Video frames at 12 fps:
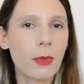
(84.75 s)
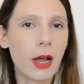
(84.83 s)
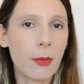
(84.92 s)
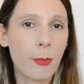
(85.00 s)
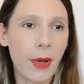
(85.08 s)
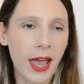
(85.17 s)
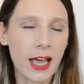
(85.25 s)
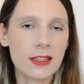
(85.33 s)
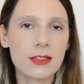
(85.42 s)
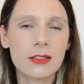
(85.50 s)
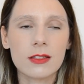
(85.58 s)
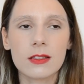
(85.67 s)
her
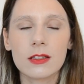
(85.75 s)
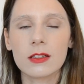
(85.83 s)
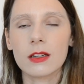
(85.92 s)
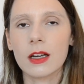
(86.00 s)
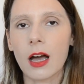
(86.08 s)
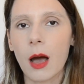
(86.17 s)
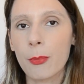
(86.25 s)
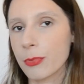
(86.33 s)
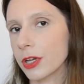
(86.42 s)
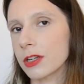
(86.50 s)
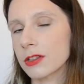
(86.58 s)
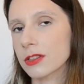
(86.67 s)
past
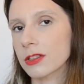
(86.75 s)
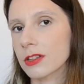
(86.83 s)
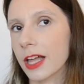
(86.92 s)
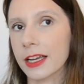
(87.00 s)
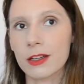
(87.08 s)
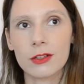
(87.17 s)
appears, like